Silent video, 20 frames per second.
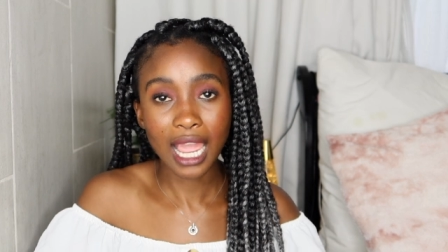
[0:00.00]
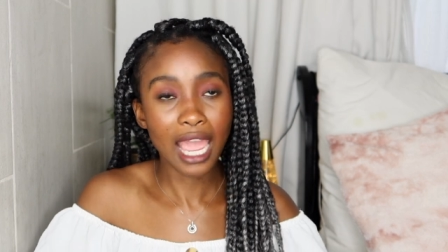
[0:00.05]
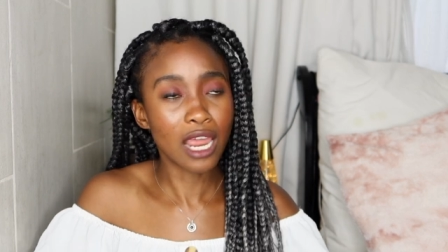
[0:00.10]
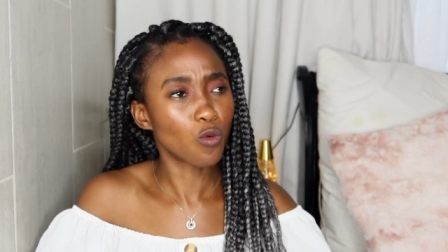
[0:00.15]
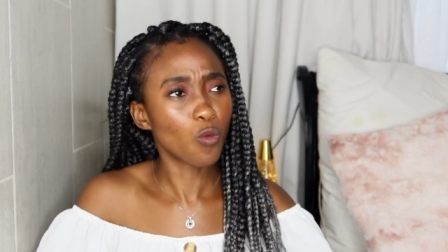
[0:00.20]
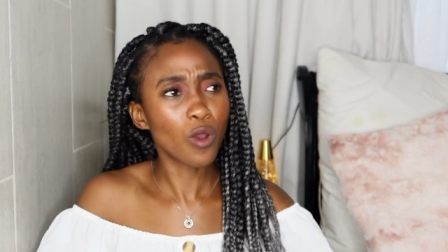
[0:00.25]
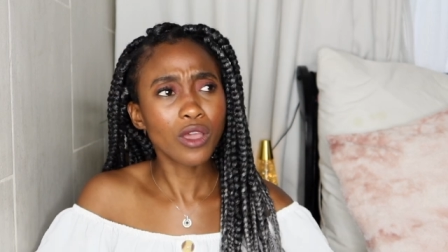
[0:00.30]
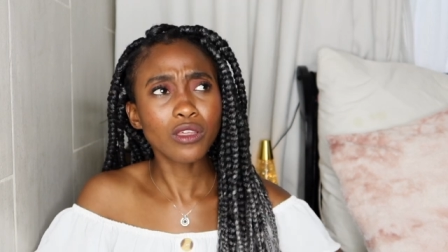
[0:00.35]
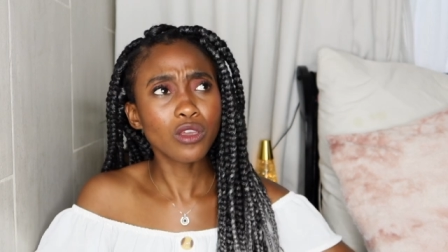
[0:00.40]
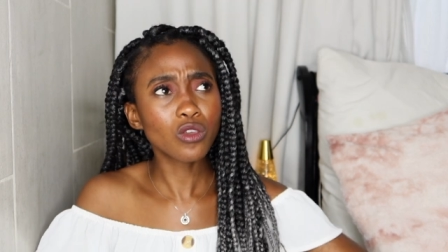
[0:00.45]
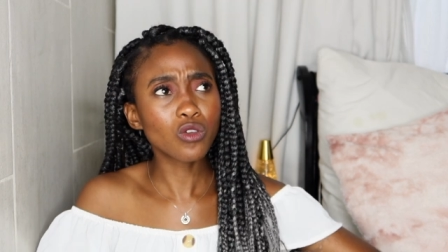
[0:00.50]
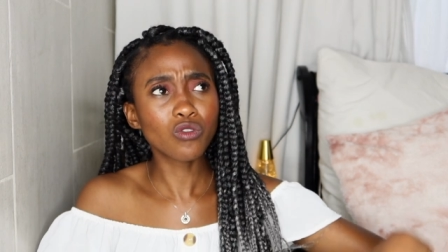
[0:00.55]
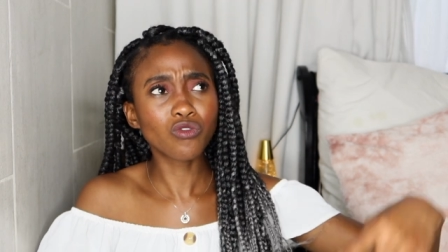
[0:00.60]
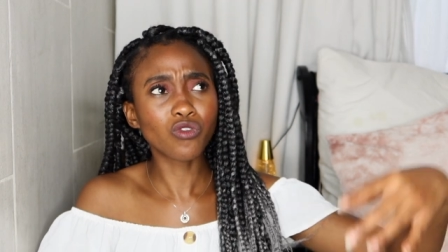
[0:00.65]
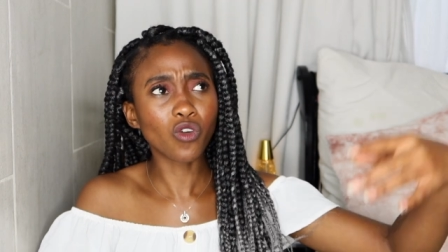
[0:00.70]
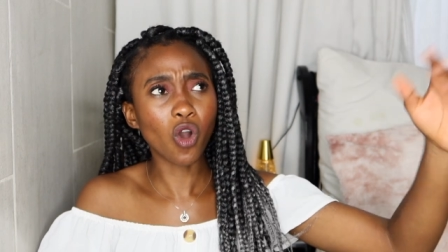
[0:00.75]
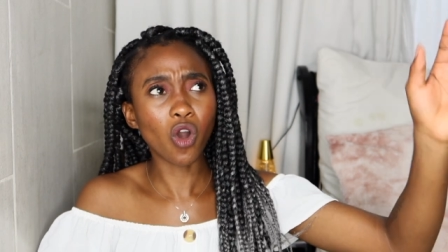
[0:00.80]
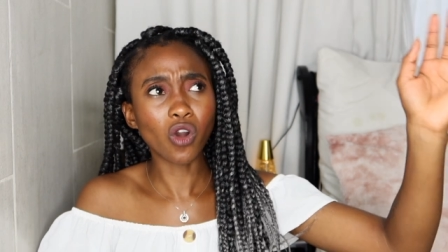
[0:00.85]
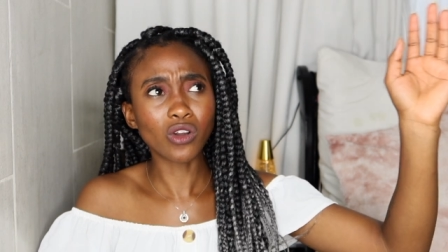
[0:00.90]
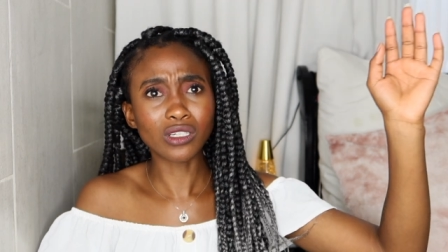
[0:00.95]
And whether
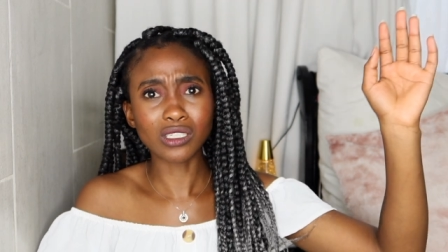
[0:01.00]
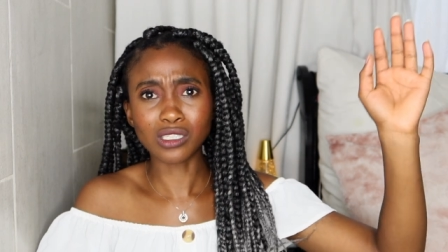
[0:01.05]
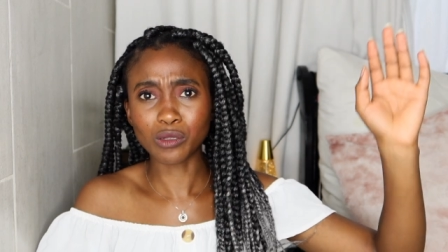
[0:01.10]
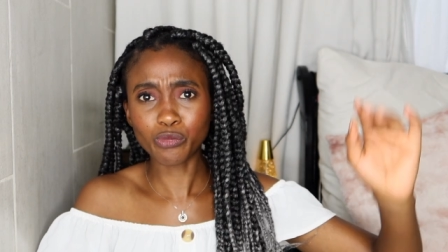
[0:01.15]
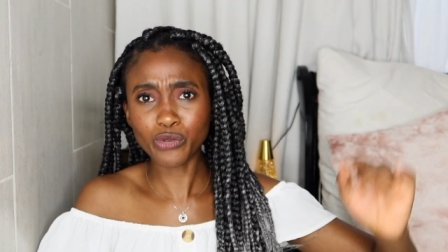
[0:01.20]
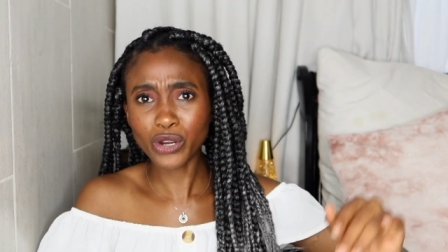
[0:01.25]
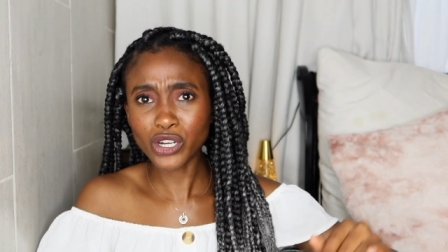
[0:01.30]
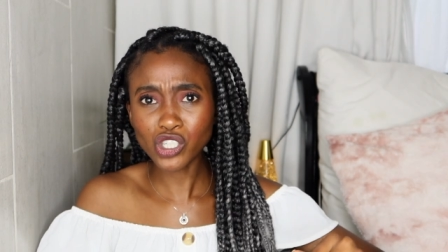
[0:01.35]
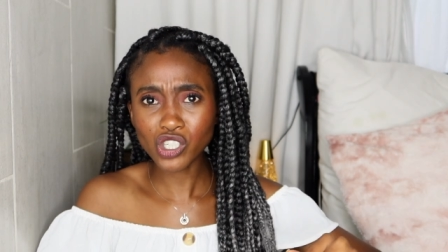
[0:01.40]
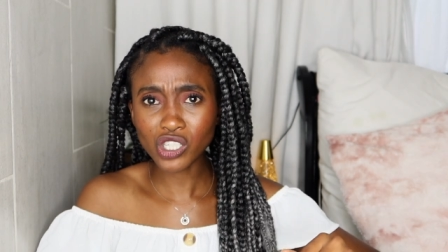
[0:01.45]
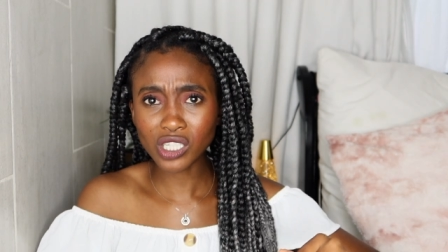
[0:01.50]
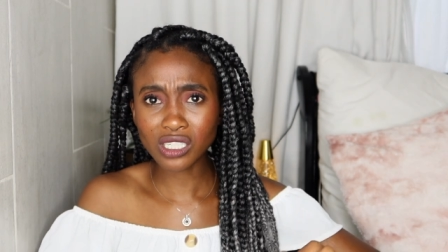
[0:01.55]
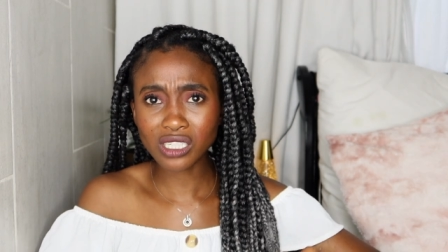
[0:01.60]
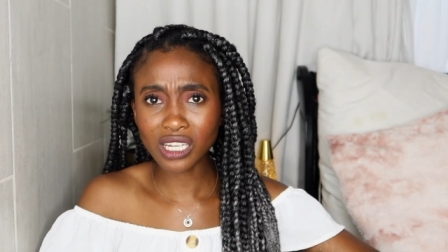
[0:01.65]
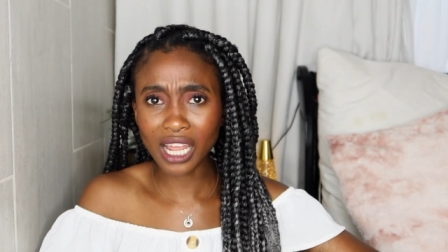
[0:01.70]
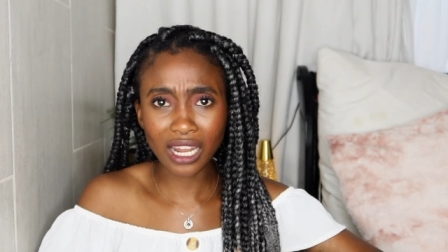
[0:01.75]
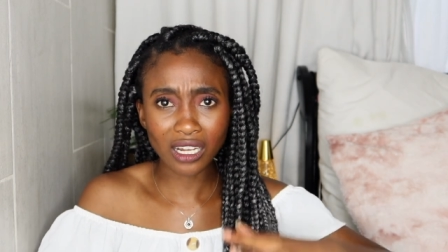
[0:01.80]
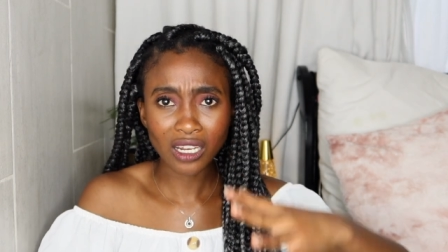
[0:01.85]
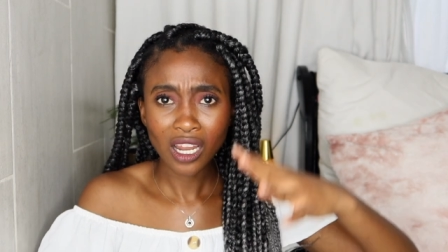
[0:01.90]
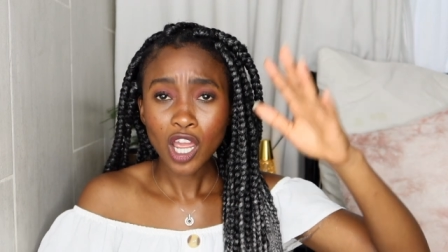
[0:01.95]
you've got depression,
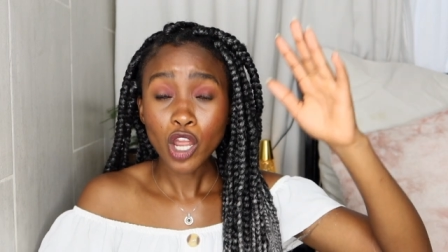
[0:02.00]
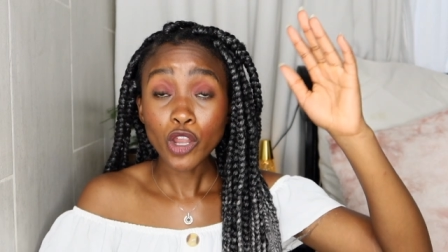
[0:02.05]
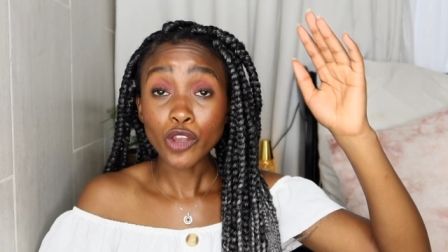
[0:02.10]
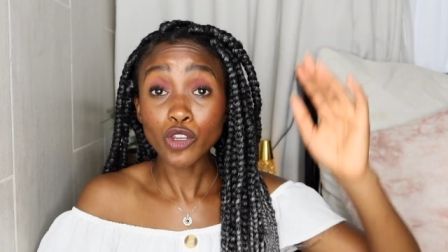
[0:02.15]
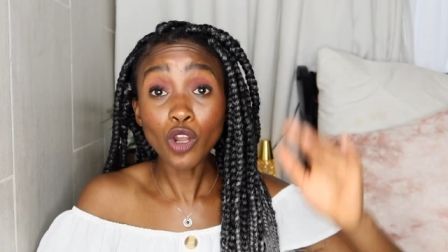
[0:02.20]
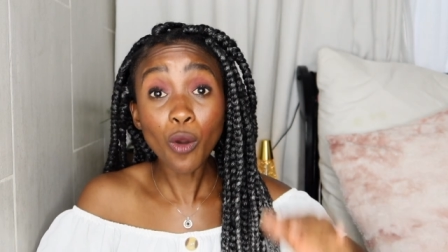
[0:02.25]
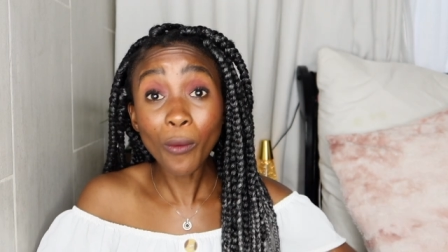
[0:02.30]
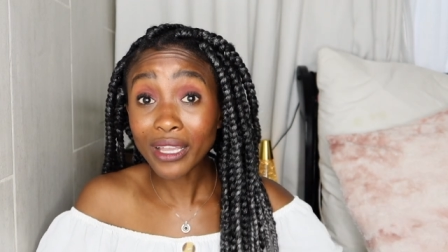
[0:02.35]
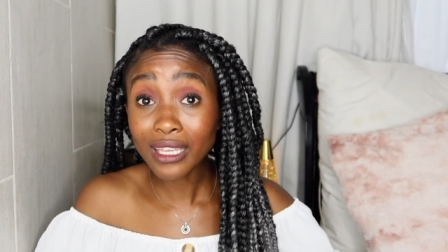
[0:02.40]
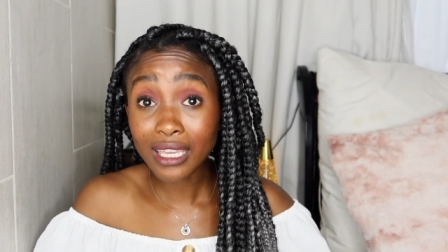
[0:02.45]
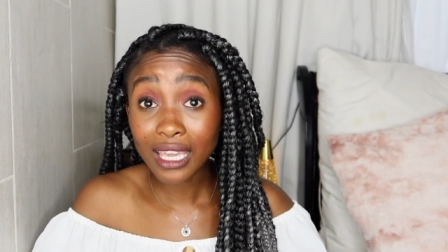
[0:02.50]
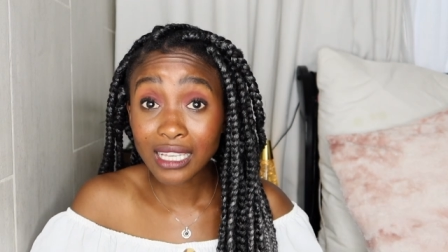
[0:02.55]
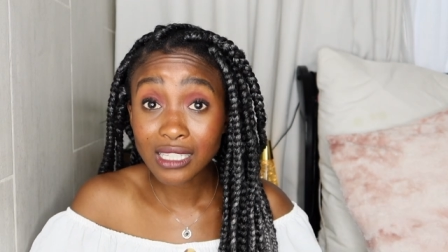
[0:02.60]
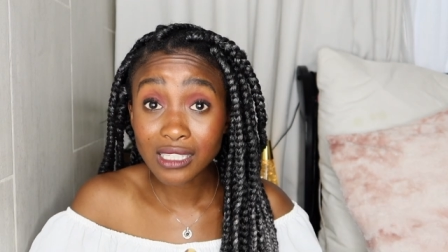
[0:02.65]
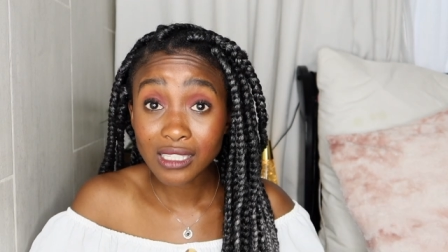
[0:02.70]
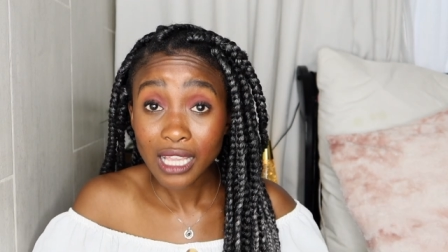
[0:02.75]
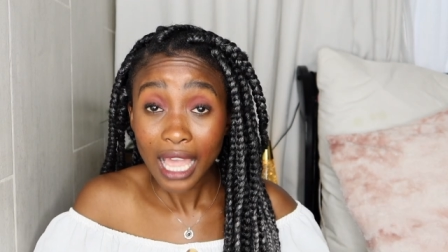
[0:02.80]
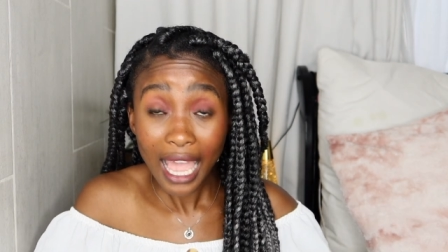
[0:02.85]
and no one cares.